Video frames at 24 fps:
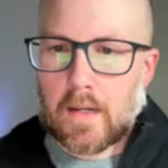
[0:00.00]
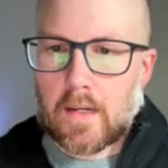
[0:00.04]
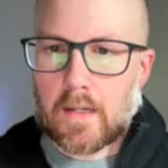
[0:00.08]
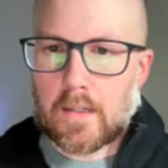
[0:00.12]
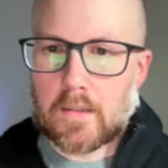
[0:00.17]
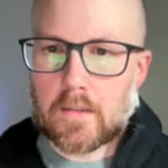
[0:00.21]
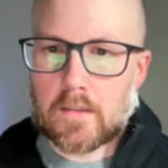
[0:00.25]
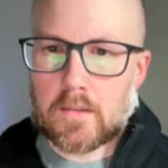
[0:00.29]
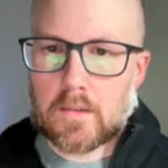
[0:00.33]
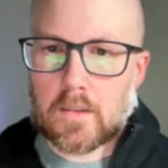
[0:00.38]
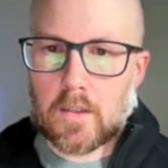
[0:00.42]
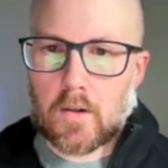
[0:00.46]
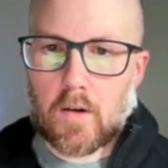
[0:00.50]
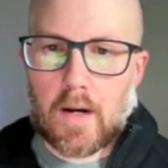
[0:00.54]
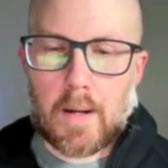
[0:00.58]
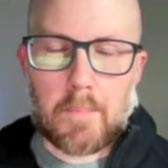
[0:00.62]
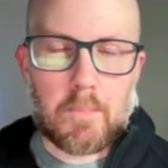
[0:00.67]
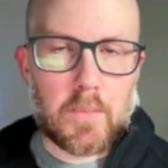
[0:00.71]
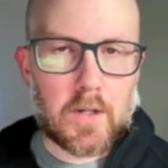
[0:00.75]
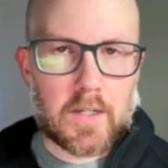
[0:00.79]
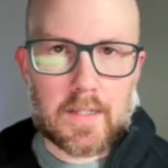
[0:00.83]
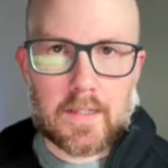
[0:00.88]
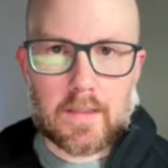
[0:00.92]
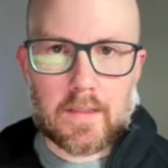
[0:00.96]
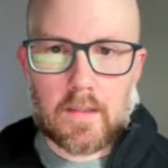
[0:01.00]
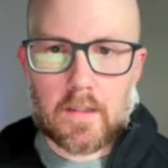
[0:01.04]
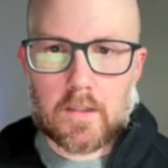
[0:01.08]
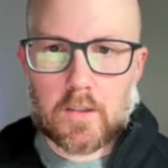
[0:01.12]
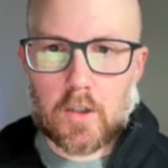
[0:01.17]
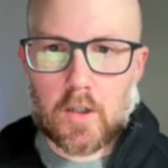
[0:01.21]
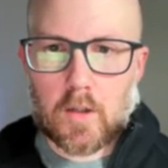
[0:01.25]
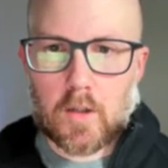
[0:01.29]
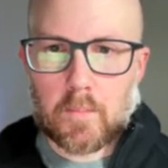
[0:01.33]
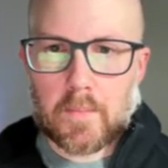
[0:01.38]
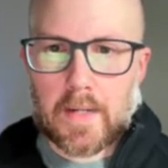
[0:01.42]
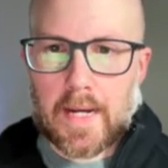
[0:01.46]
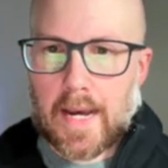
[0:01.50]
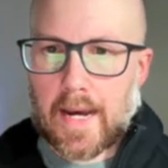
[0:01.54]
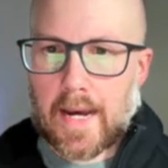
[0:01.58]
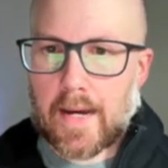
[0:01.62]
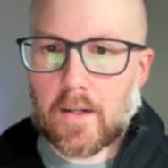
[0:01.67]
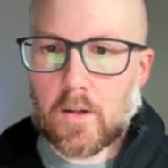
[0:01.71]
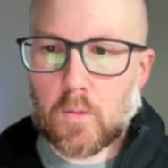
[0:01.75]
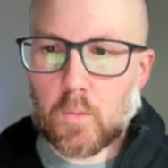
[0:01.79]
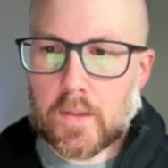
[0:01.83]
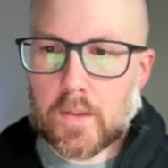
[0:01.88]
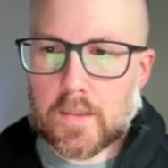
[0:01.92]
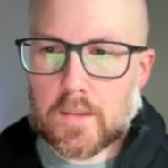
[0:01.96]
And so I put in the term cat
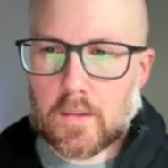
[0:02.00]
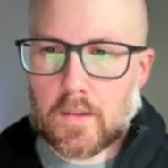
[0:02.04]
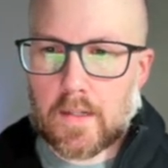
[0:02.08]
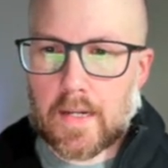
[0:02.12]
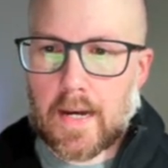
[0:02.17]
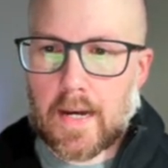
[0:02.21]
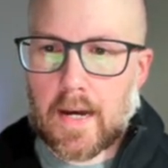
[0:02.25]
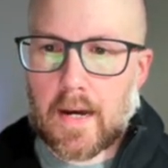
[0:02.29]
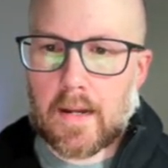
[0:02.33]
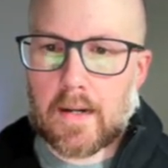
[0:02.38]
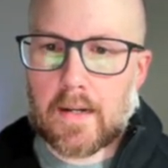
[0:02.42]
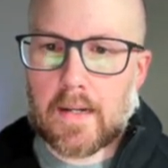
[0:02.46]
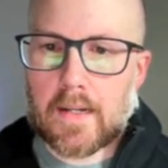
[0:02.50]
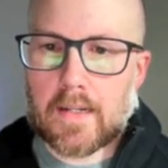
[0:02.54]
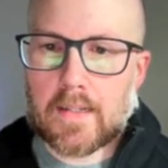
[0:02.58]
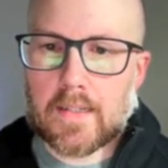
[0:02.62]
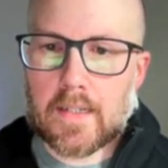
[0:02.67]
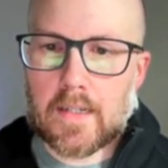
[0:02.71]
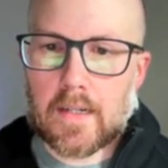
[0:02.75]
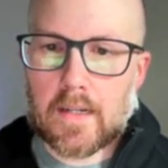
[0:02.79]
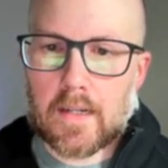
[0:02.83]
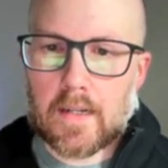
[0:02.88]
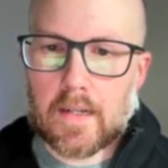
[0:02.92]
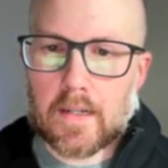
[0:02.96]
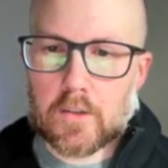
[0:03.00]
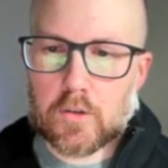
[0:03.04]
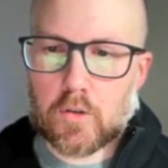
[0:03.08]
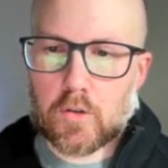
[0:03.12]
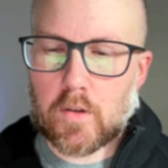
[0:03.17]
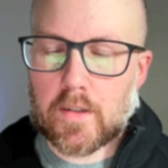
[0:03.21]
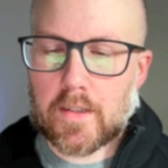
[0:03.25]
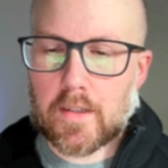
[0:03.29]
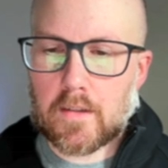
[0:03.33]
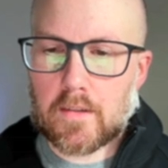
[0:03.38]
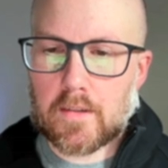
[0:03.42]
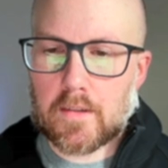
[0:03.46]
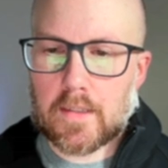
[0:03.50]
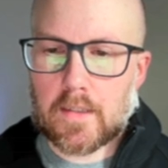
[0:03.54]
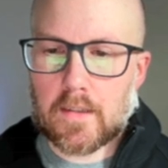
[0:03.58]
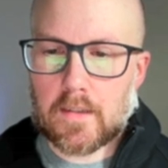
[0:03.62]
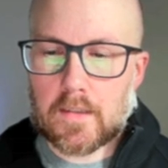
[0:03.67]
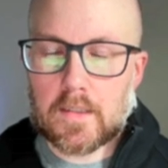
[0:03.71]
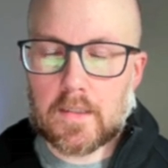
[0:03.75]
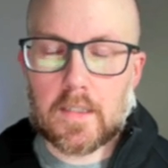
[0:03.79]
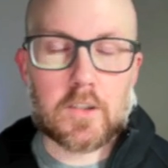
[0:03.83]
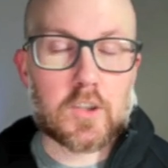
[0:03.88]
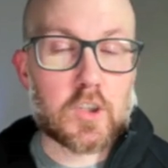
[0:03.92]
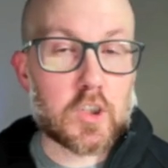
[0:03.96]
in a wizard hat and it did an extraordinarily
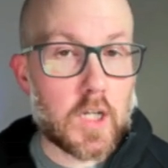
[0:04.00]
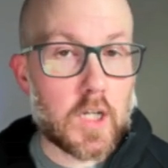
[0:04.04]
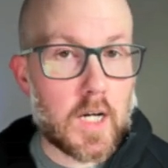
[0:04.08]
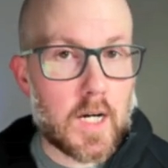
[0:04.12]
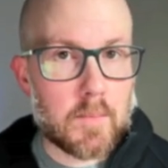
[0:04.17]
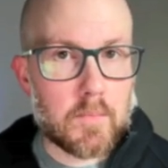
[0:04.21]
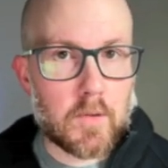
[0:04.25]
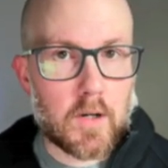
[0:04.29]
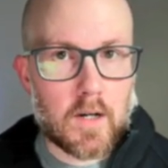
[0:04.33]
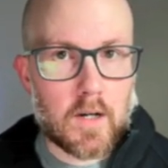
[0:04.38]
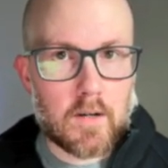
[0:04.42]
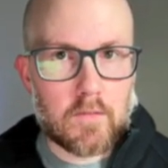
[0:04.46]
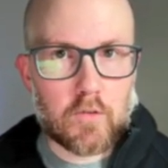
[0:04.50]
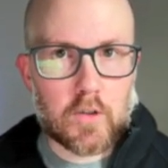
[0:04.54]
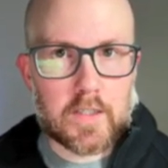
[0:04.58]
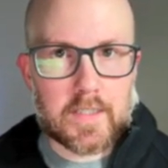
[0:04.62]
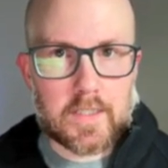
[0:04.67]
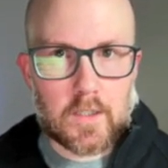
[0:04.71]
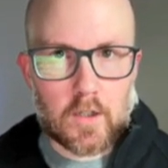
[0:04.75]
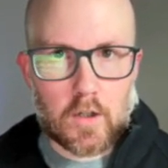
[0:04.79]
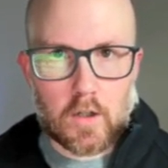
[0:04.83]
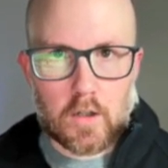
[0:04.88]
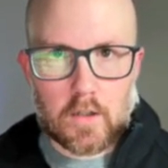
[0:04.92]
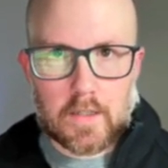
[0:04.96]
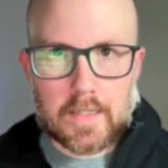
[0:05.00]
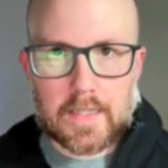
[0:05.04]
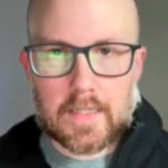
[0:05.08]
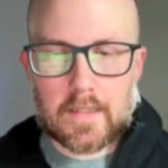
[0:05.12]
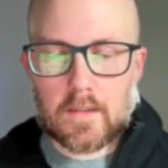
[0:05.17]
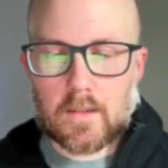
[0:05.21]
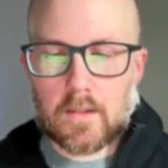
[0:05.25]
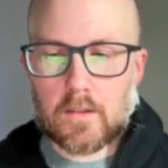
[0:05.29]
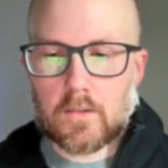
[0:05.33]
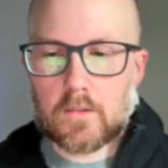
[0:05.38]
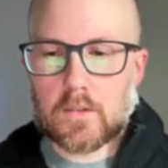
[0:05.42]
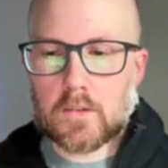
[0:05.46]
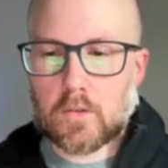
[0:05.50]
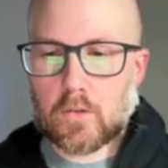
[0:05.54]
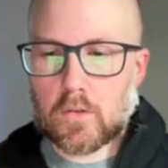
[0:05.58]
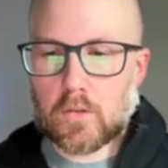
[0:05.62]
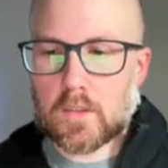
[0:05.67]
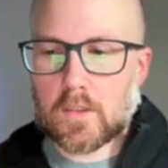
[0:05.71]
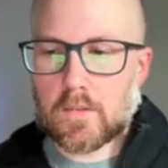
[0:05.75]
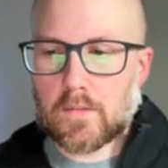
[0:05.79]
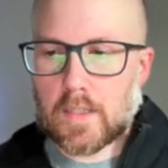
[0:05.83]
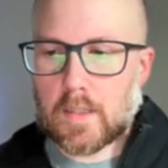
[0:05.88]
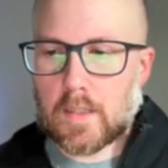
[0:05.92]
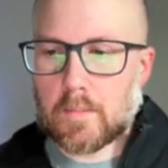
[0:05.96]
good job of returning those sorts
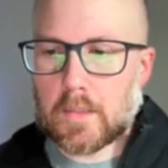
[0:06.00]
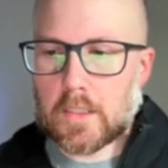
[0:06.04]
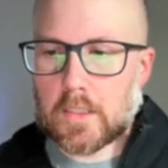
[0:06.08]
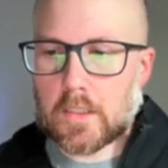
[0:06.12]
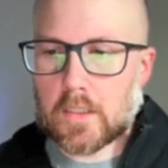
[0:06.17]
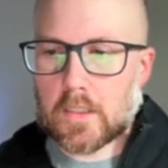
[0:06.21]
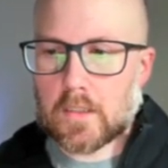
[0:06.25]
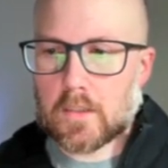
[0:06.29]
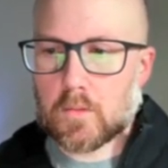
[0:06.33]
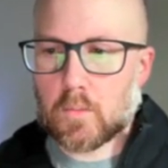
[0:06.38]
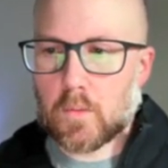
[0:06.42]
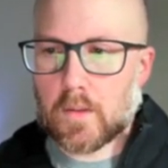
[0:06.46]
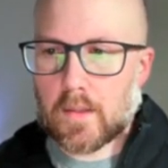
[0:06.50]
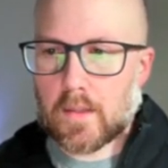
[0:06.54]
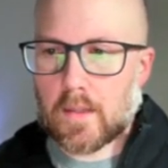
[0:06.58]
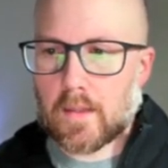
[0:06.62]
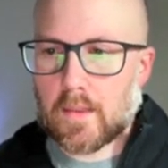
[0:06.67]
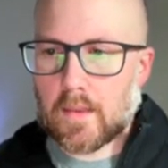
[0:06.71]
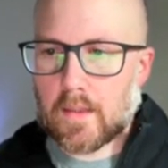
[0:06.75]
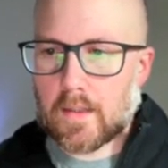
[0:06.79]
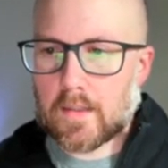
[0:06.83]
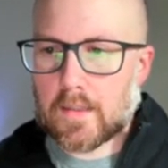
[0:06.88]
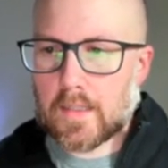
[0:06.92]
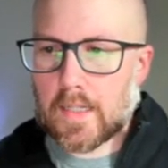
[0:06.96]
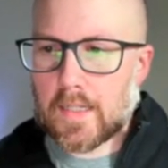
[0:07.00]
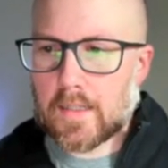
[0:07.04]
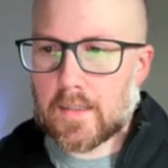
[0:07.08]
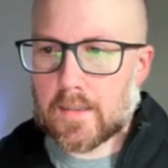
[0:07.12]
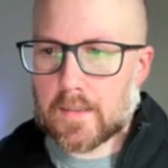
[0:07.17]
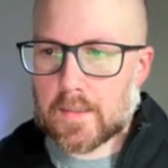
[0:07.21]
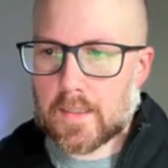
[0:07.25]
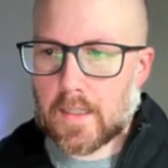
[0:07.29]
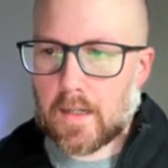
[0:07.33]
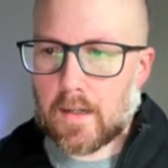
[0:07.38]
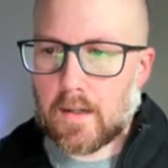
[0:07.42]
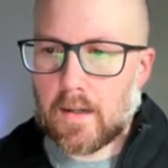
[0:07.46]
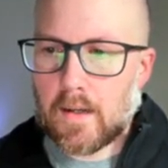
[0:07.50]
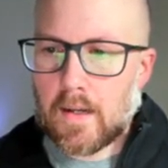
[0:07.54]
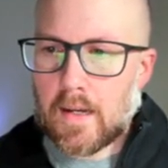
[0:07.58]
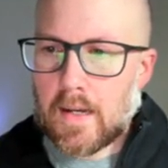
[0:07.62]
of images within the dataset,